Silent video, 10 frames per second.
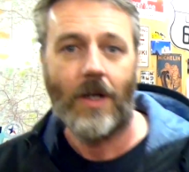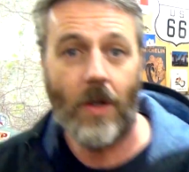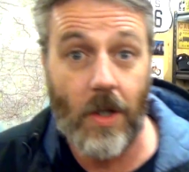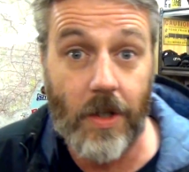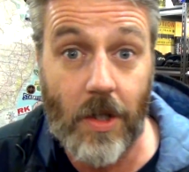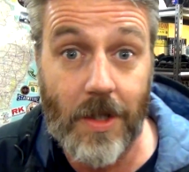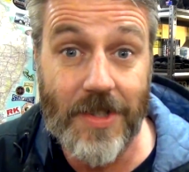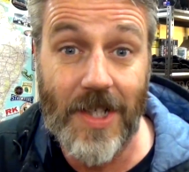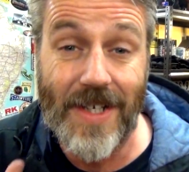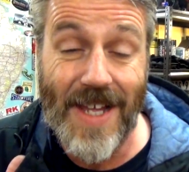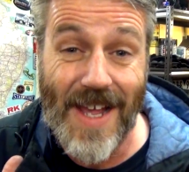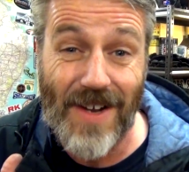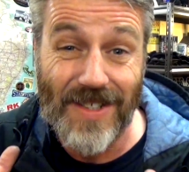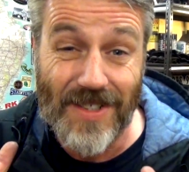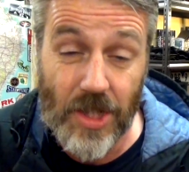All right, guys, so
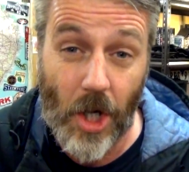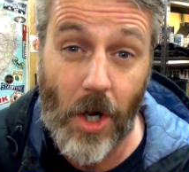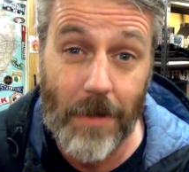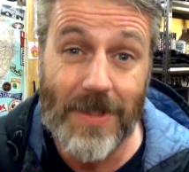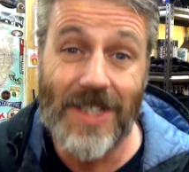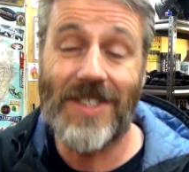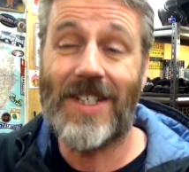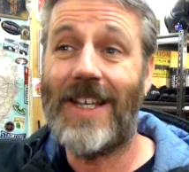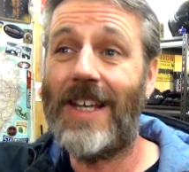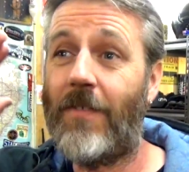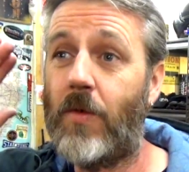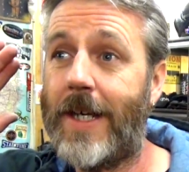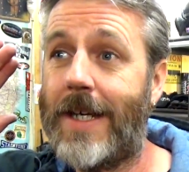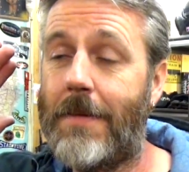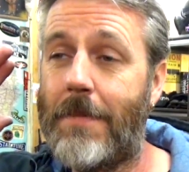now it's time to see if
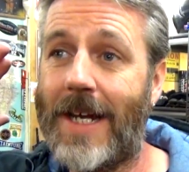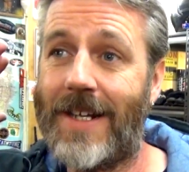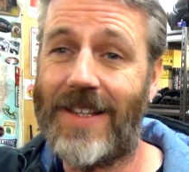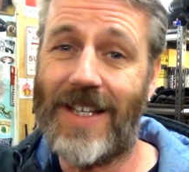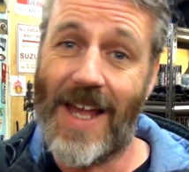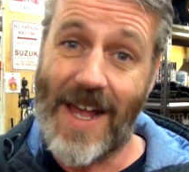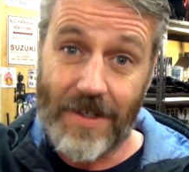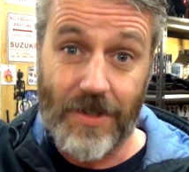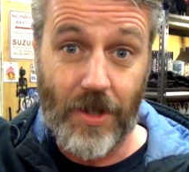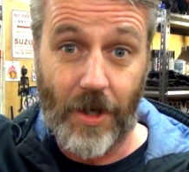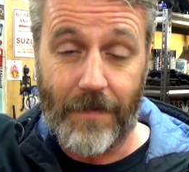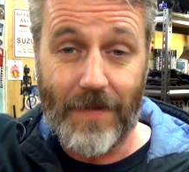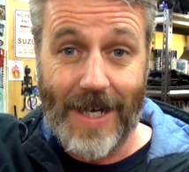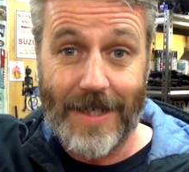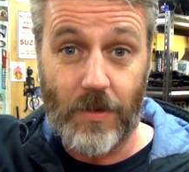we can make the outside of
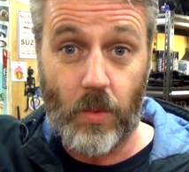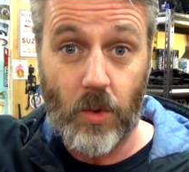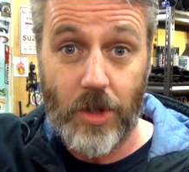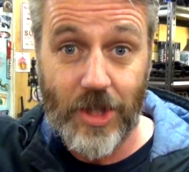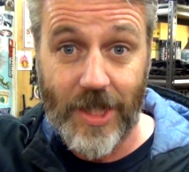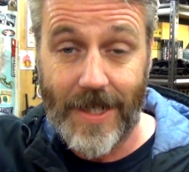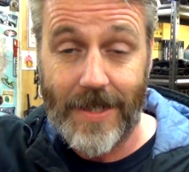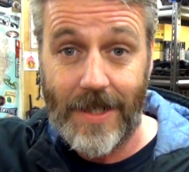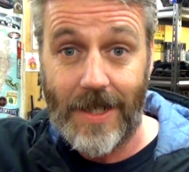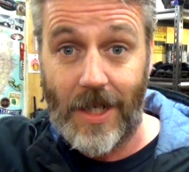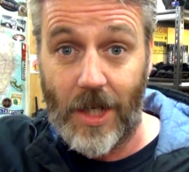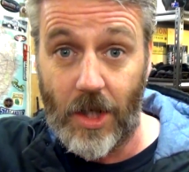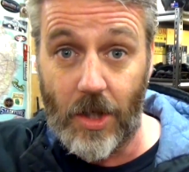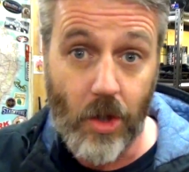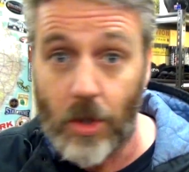Nay's woodshed
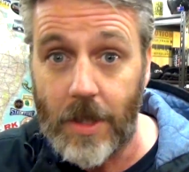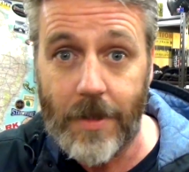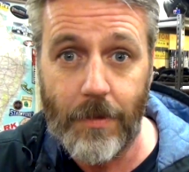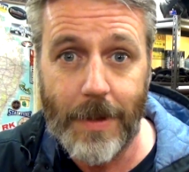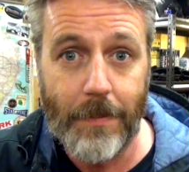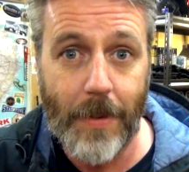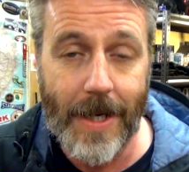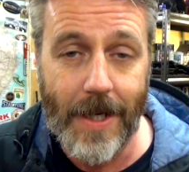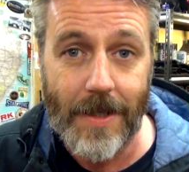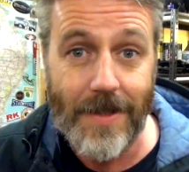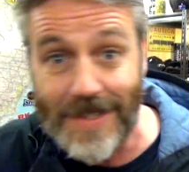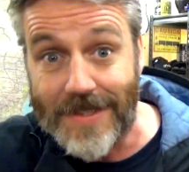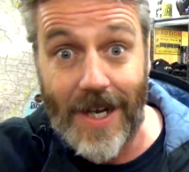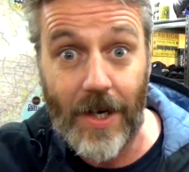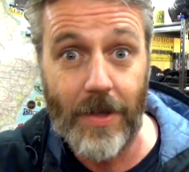look a little bit better. Let's
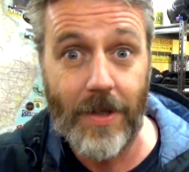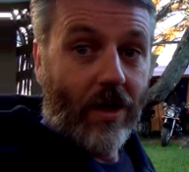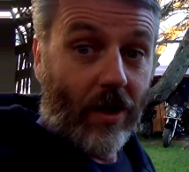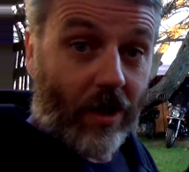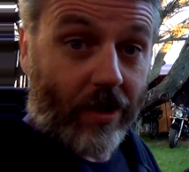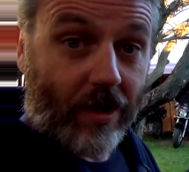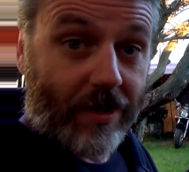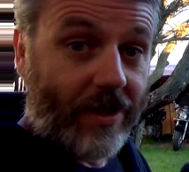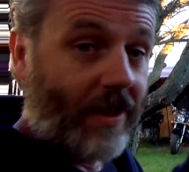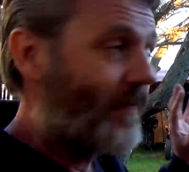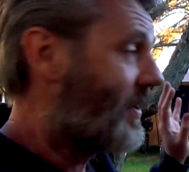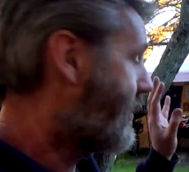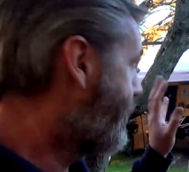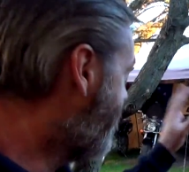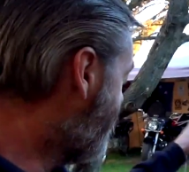go. All right, guys, you'll have to
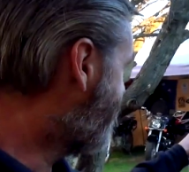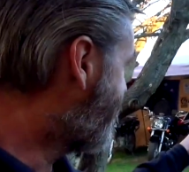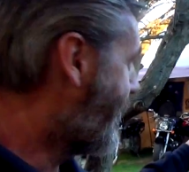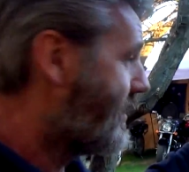excuse Nay.